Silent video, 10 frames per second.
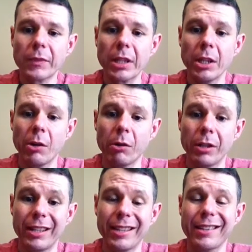you know,
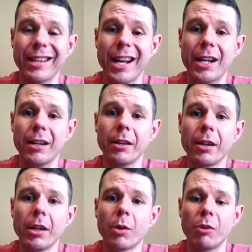get the kind of
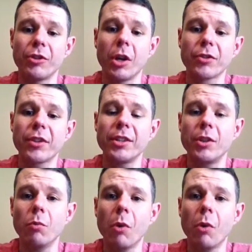results that you